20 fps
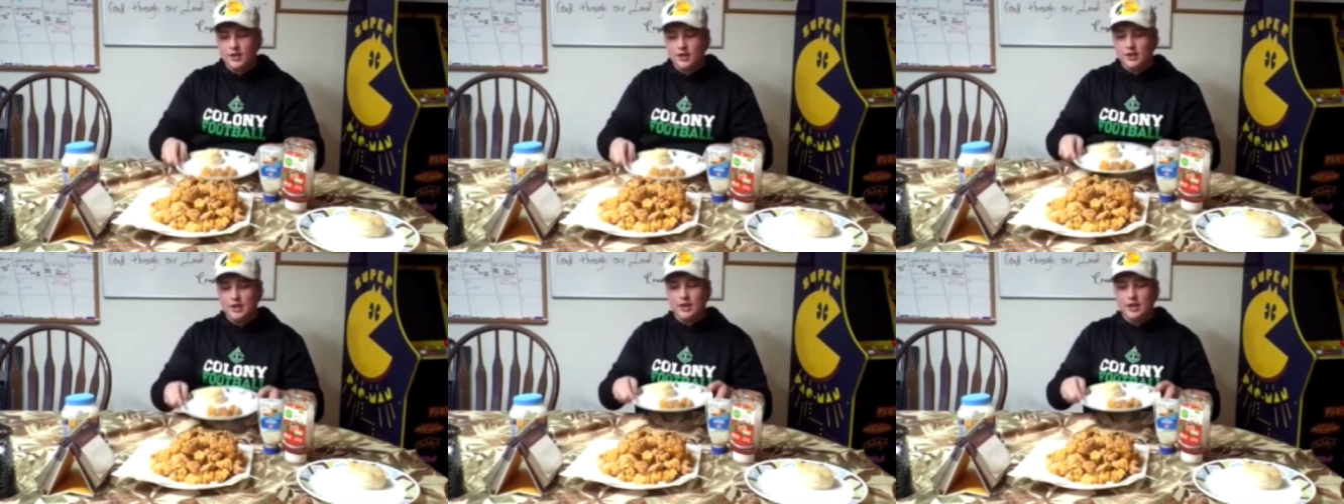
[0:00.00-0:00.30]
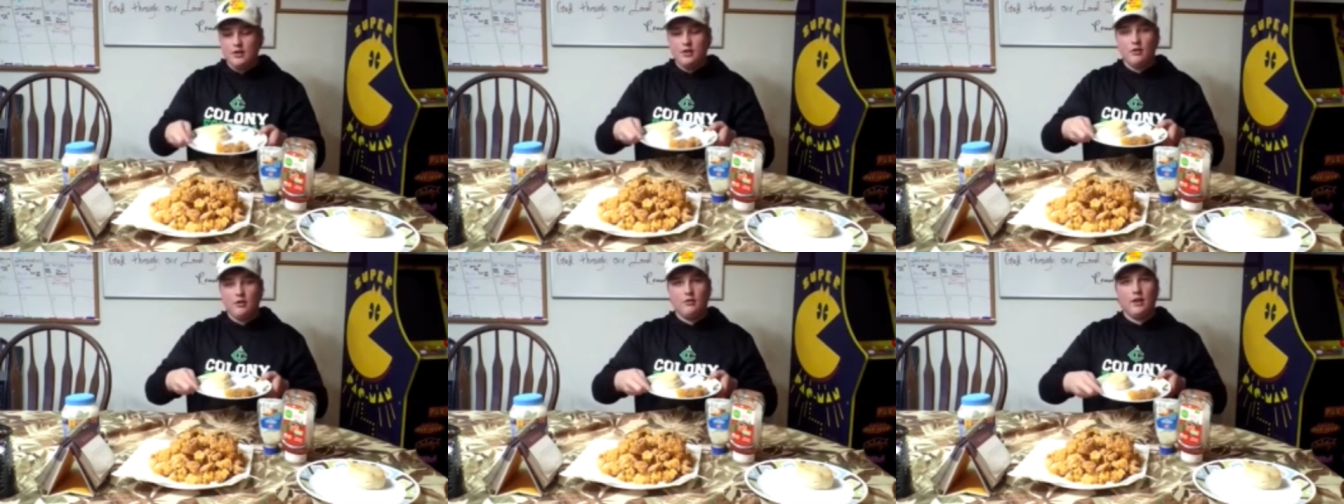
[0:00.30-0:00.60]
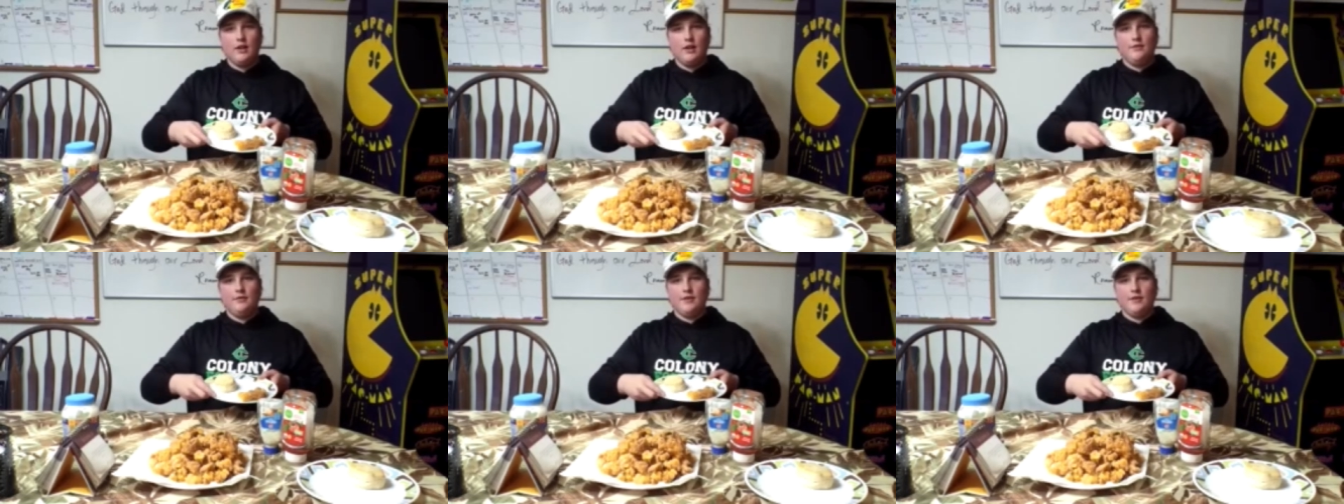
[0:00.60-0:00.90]
Getting all
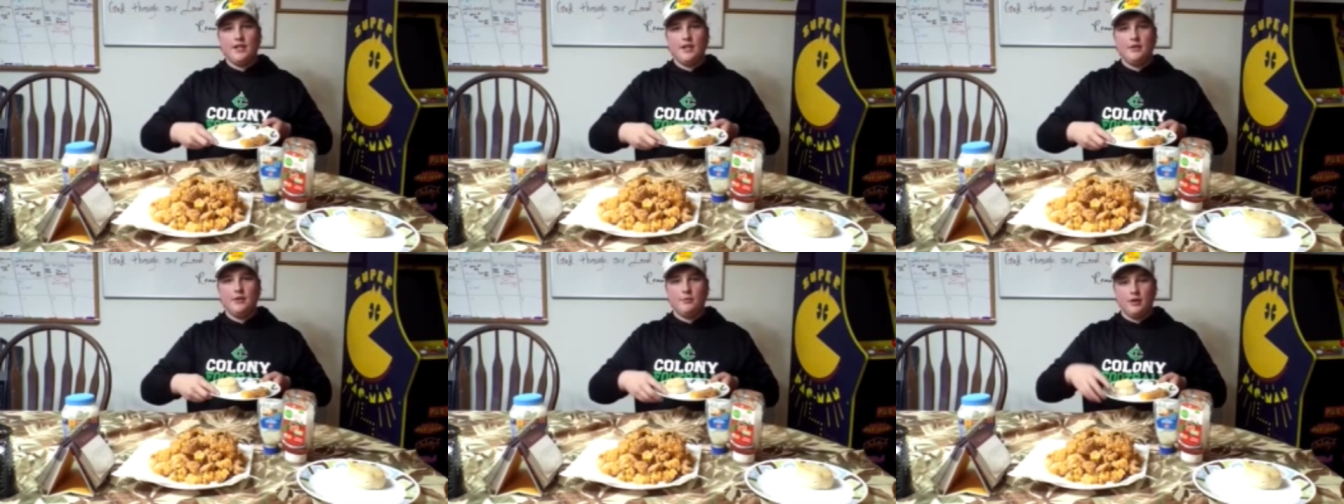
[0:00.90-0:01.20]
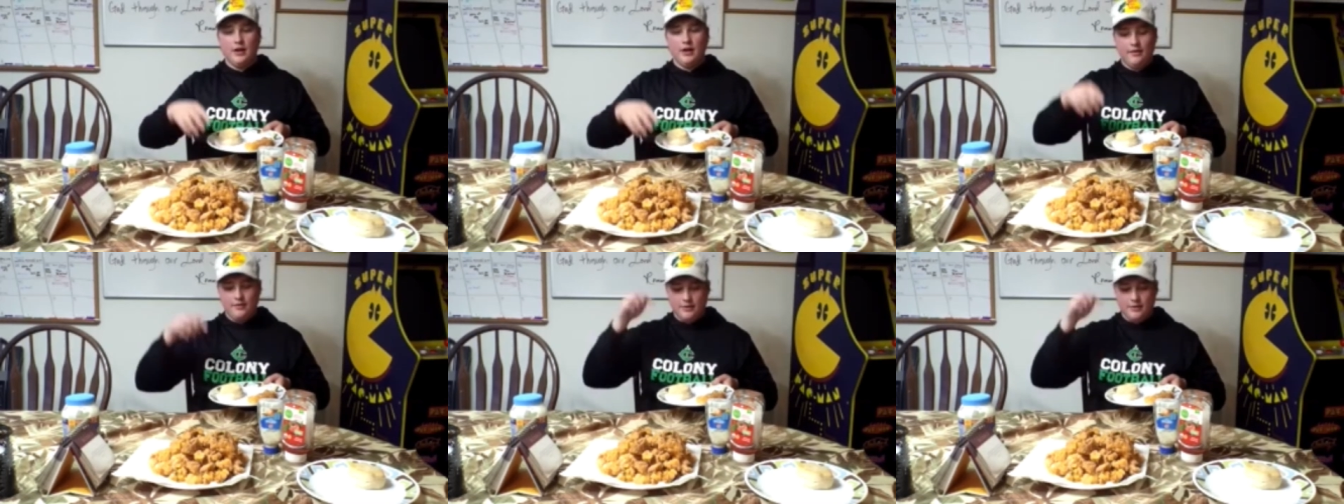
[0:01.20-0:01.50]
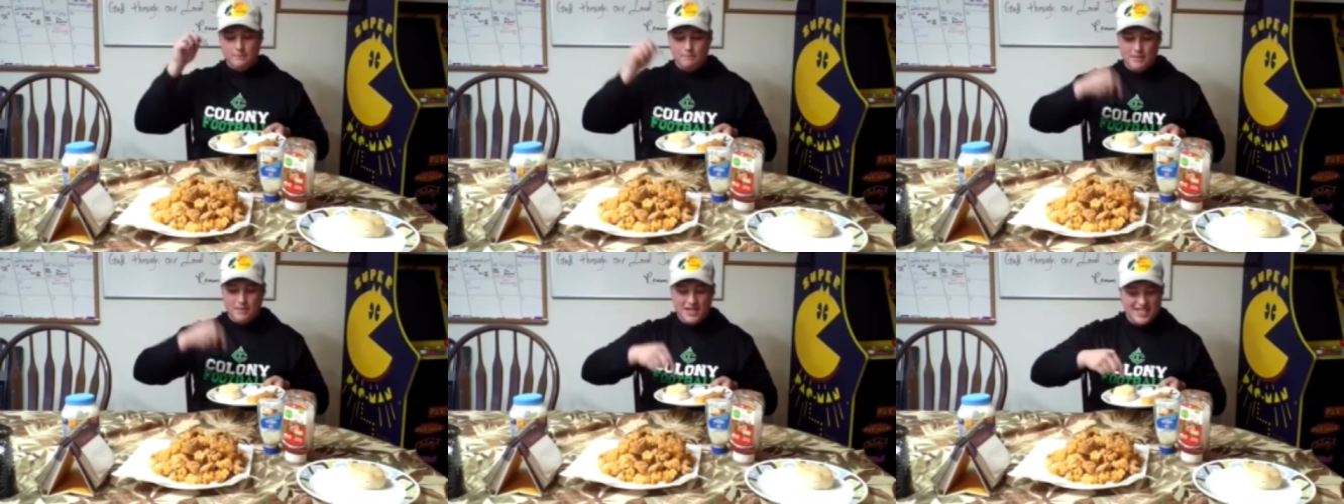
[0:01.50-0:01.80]
ready for dinner. We're
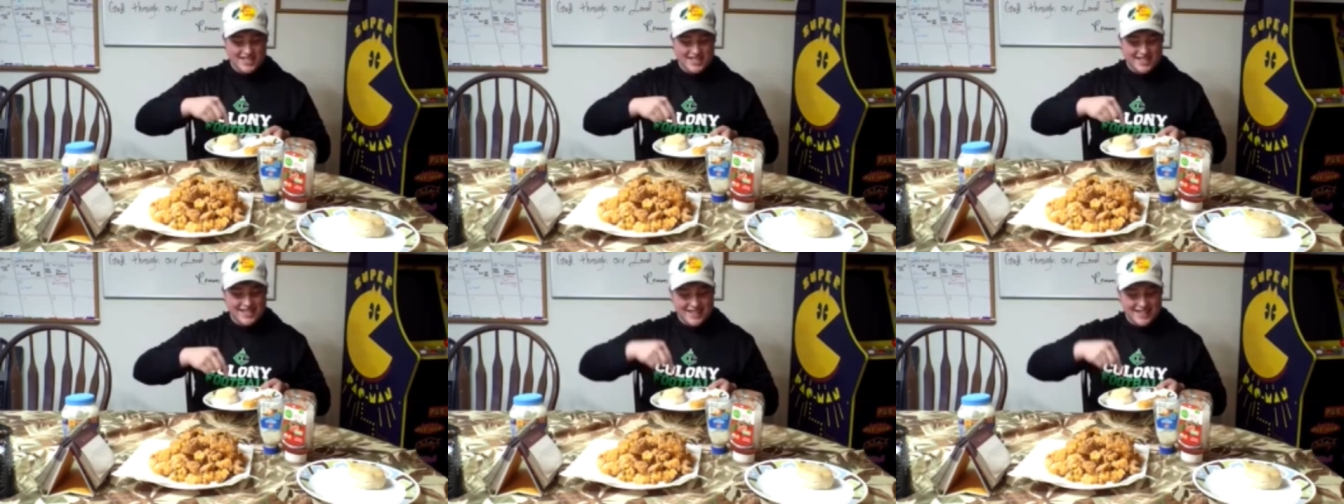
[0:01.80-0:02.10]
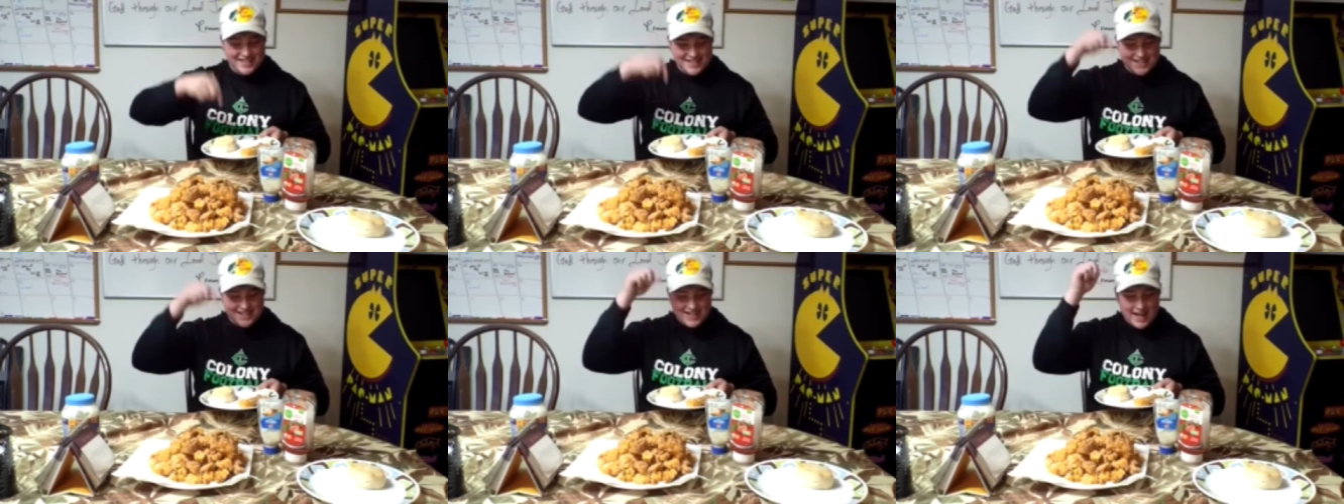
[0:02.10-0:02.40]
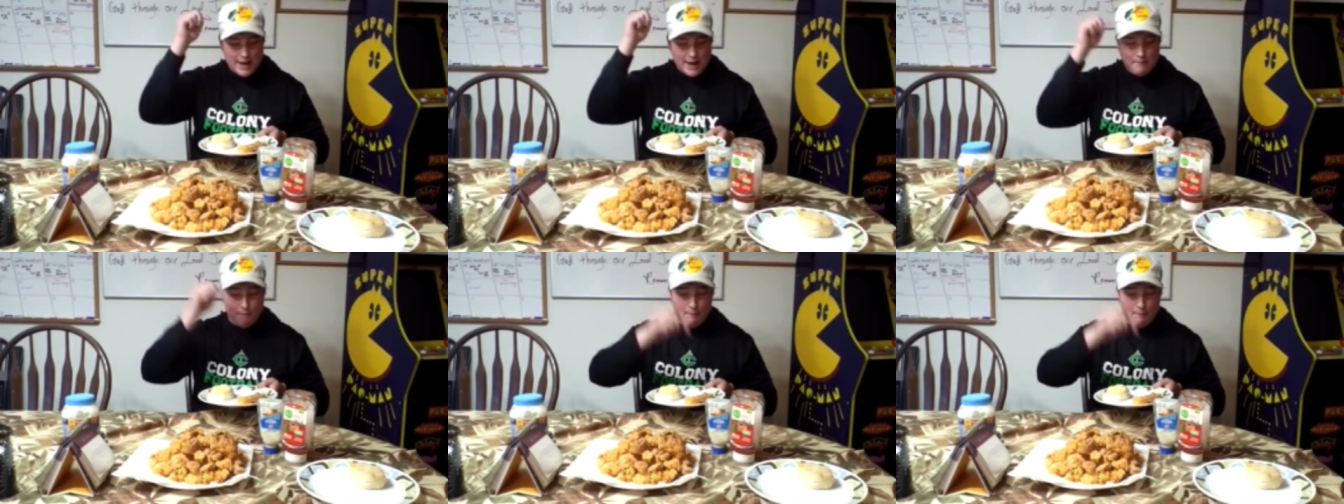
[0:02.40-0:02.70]
having biscuits
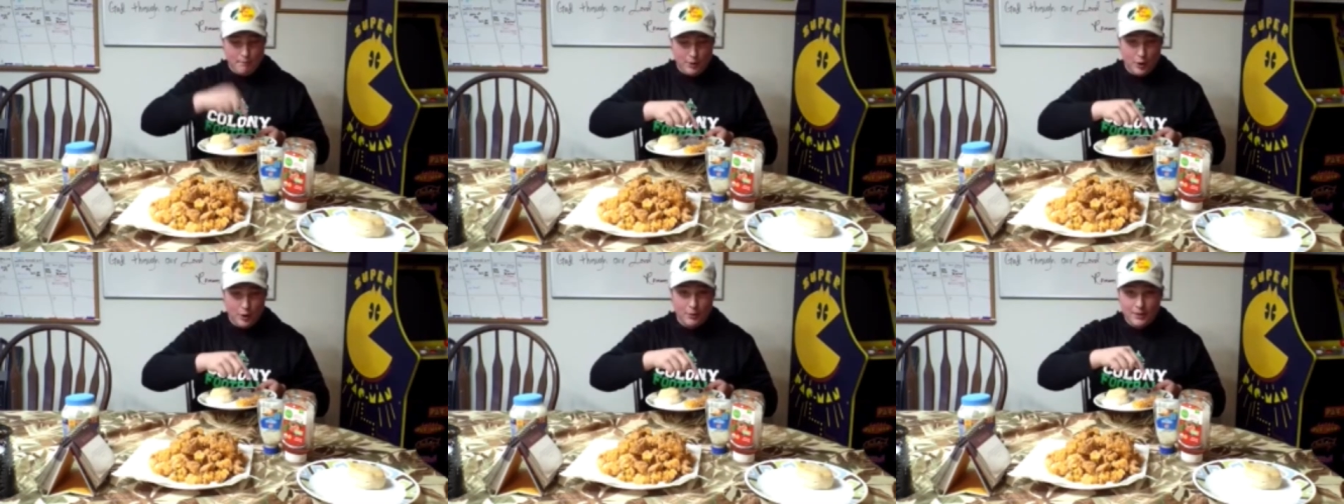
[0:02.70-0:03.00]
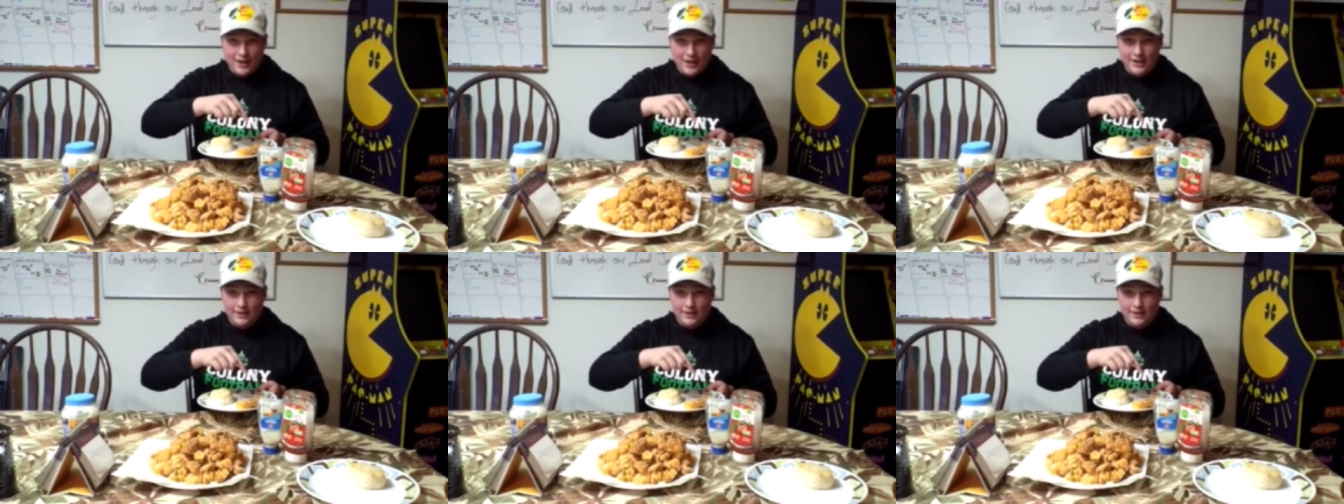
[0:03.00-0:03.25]
and bourbon.